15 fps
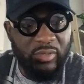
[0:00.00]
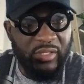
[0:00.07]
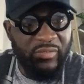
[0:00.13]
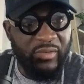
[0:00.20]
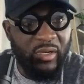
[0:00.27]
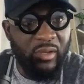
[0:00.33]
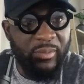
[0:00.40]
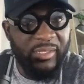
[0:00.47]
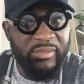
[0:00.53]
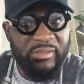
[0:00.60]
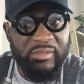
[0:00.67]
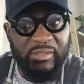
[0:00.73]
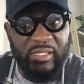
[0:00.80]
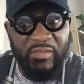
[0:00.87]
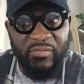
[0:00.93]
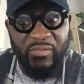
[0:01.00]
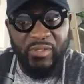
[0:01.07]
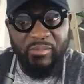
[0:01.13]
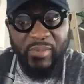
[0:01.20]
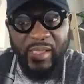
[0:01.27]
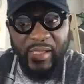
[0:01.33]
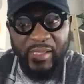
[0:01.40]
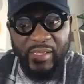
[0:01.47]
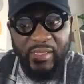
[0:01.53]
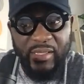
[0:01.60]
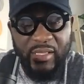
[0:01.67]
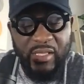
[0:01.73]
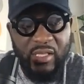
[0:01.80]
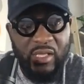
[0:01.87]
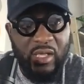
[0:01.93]
leave comments, give feedback.
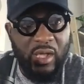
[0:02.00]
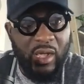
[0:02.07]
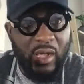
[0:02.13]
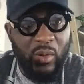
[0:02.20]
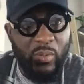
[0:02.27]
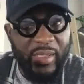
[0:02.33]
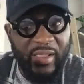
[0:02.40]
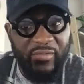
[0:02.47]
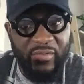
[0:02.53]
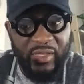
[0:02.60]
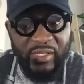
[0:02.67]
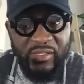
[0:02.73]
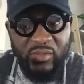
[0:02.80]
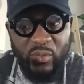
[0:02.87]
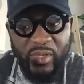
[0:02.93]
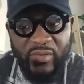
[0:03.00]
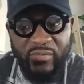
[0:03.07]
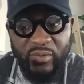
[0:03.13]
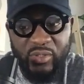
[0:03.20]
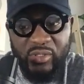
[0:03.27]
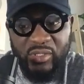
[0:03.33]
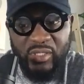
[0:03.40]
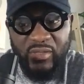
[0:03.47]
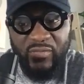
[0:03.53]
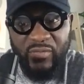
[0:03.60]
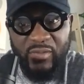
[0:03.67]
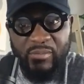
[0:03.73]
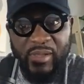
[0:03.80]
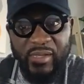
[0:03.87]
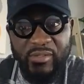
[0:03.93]
We have an easy way for you to give
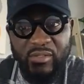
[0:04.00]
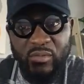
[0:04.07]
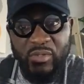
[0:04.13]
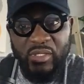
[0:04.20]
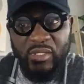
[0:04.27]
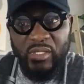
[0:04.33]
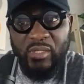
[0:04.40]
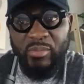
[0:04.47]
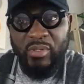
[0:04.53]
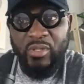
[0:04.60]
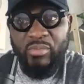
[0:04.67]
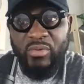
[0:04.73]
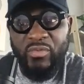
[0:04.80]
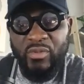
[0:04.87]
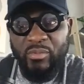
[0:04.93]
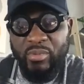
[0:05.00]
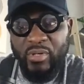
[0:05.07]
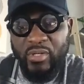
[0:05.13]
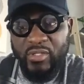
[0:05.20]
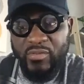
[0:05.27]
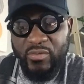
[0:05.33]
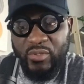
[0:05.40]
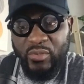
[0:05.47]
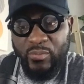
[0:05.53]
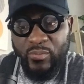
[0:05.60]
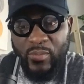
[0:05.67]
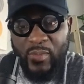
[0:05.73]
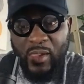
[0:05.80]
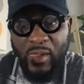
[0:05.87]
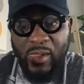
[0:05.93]
feedback so we can keep on improving the products for you.
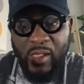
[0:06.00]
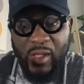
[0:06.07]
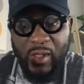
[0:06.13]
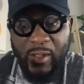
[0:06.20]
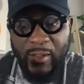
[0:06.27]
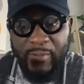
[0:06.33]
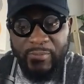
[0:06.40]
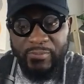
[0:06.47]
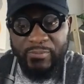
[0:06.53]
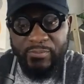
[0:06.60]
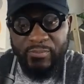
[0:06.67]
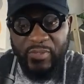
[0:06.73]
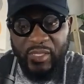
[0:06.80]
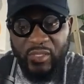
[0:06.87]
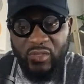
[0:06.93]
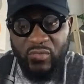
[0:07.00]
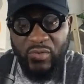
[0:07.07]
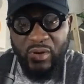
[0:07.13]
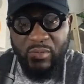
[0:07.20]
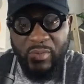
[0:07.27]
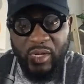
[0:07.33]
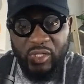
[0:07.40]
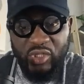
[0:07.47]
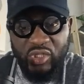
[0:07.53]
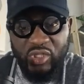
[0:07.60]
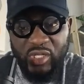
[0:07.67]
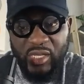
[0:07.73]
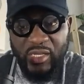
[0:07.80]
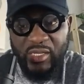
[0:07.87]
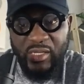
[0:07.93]
Thank you very much,
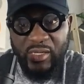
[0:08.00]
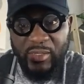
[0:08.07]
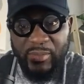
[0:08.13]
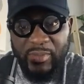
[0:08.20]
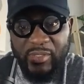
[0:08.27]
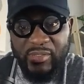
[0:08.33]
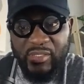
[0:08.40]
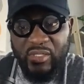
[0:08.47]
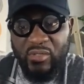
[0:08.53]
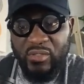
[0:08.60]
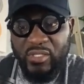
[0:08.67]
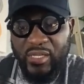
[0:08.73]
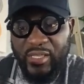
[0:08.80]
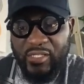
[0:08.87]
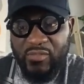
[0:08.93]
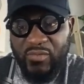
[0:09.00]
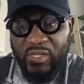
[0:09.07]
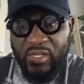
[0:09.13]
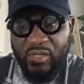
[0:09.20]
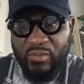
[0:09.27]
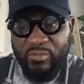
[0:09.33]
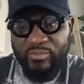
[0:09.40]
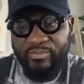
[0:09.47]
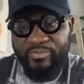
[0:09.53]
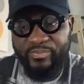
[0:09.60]
and I'll see you in the next video.